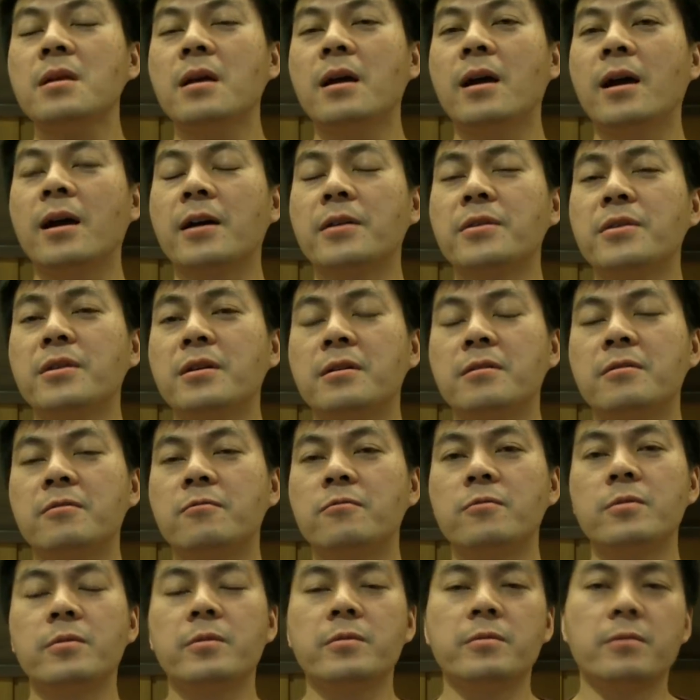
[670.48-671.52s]
And I
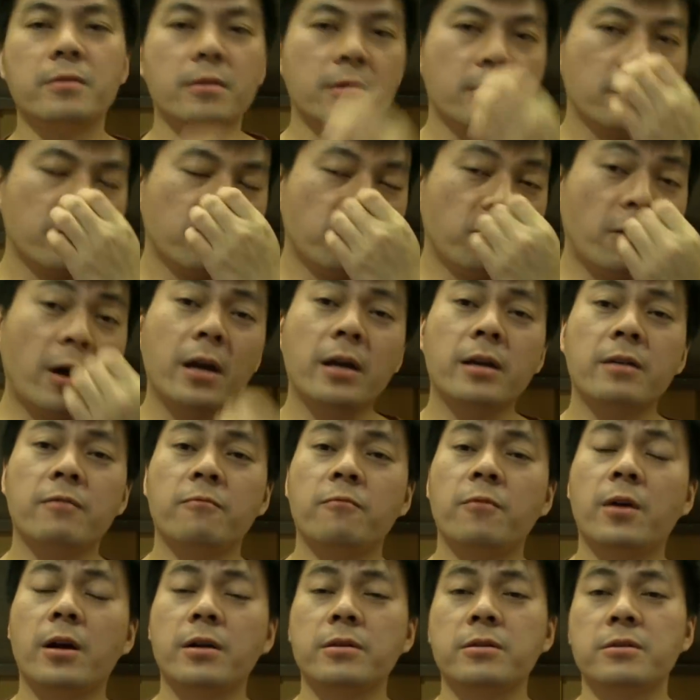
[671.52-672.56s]
mean,
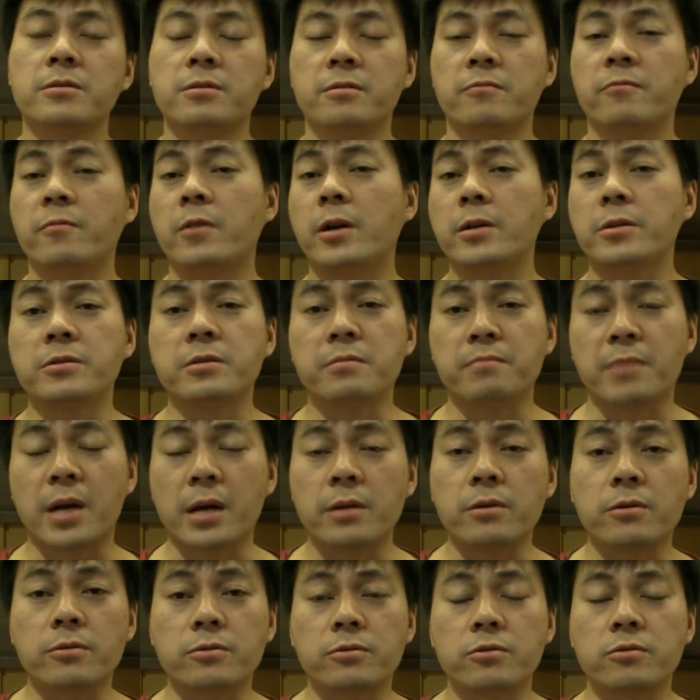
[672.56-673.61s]
why does it
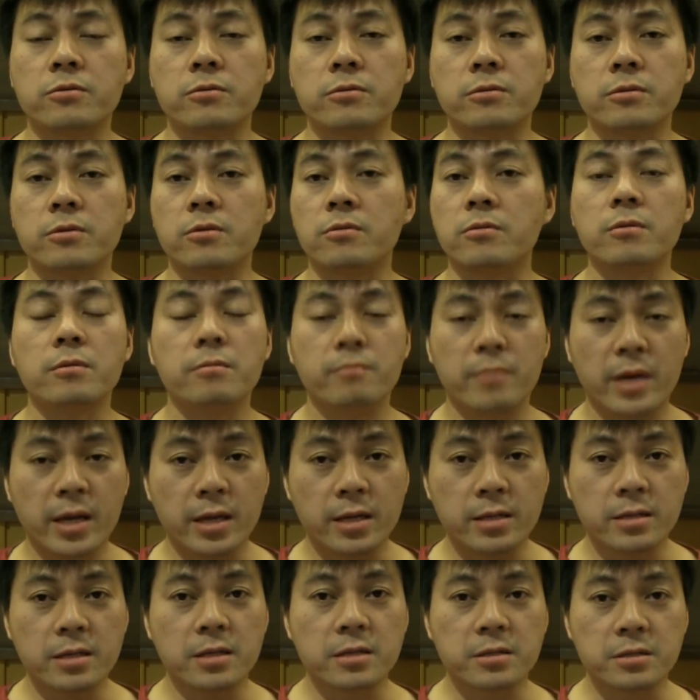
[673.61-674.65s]
matter to
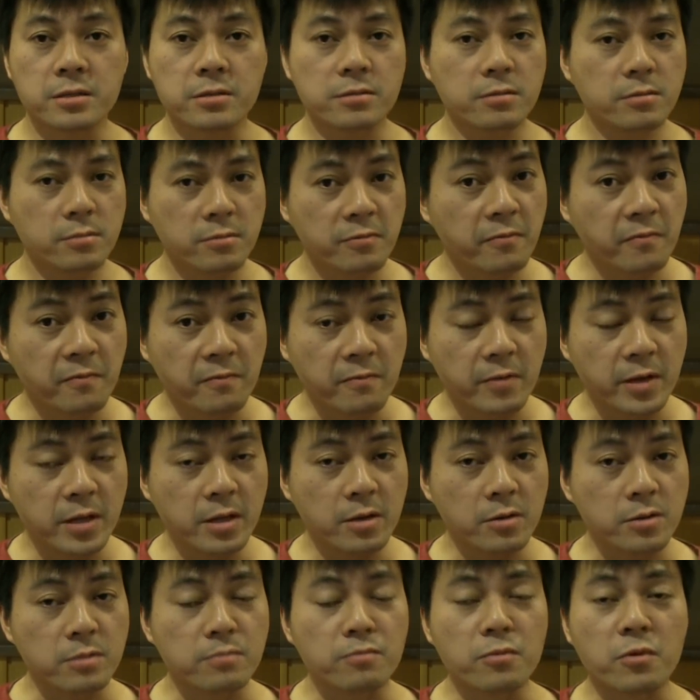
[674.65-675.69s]
make these
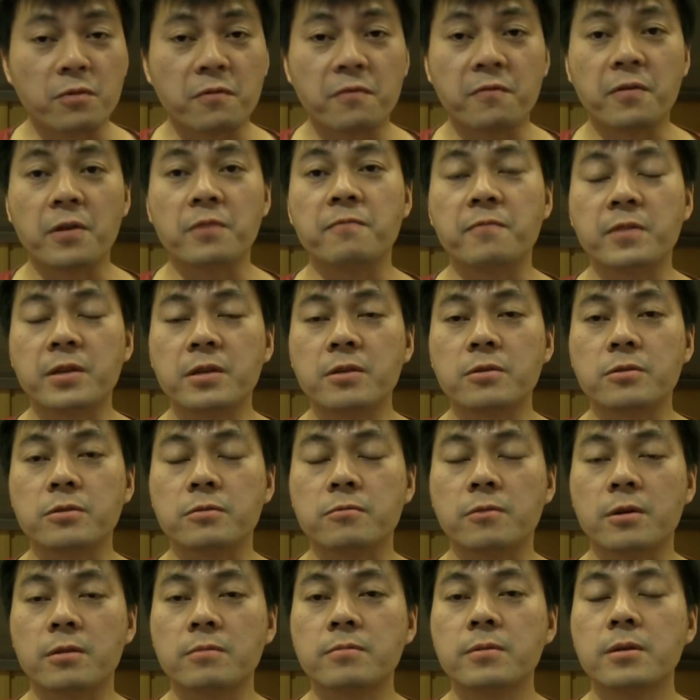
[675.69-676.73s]
videos more fun
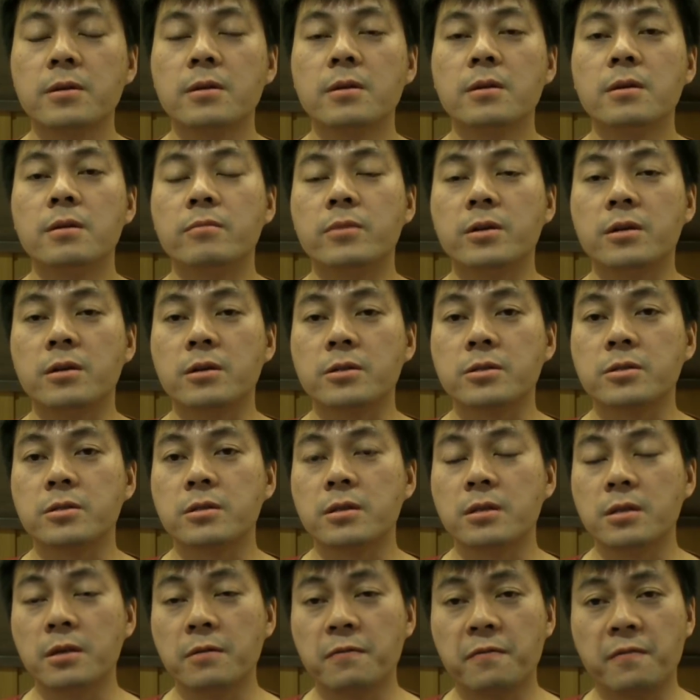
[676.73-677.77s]
videos? Well,
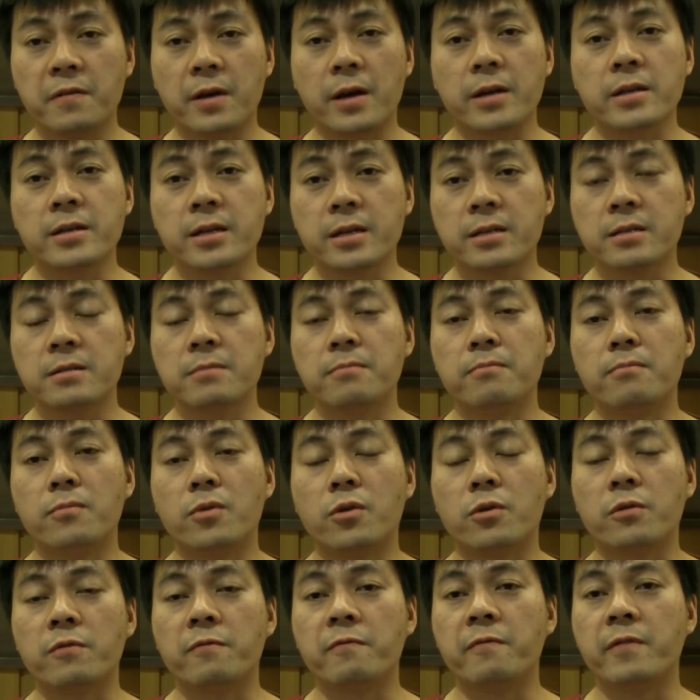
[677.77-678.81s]
because if I get
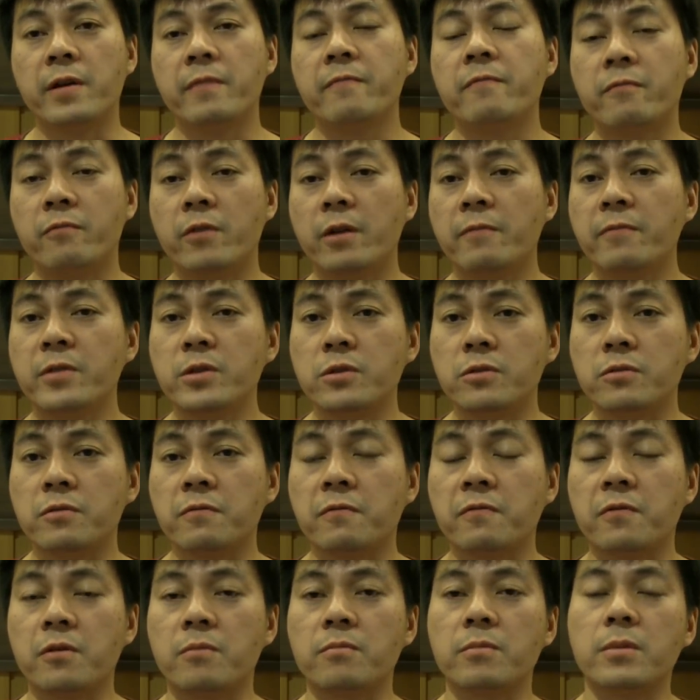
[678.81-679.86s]
more revenue
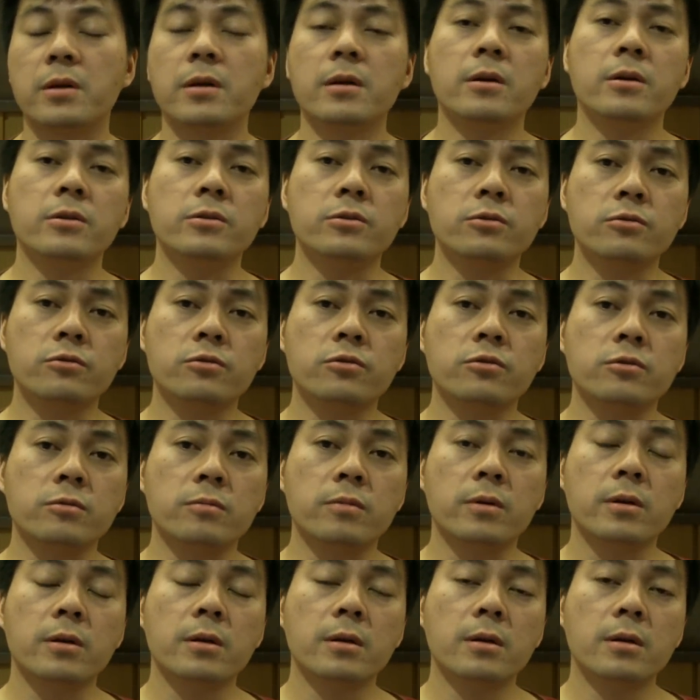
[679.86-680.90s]
from YouTube
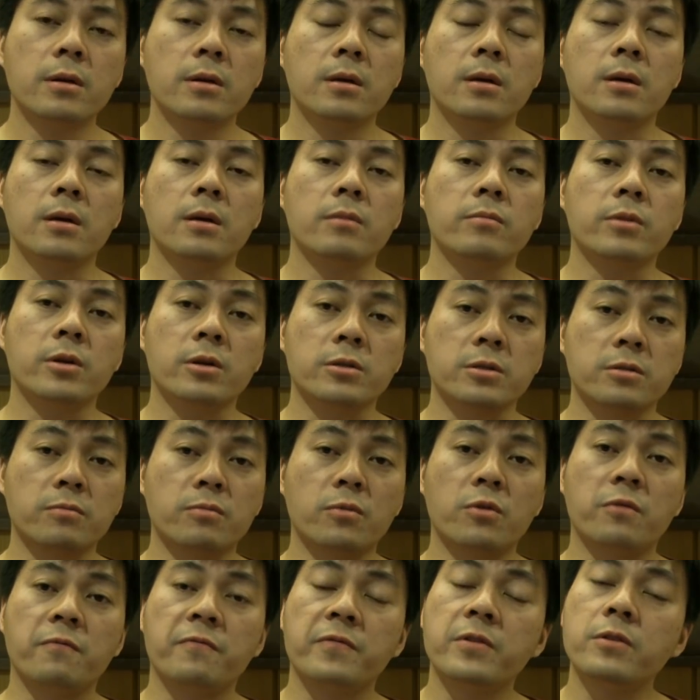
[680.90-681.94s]
because of
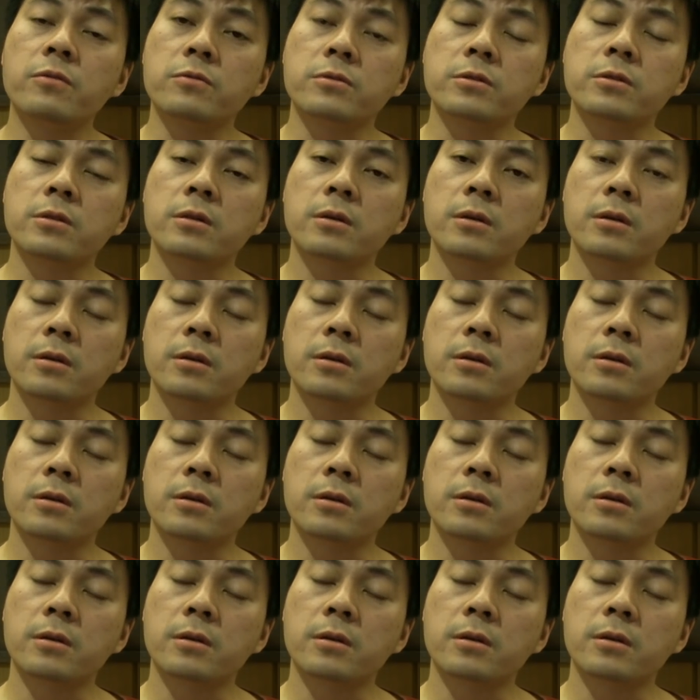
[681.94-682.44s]
more views,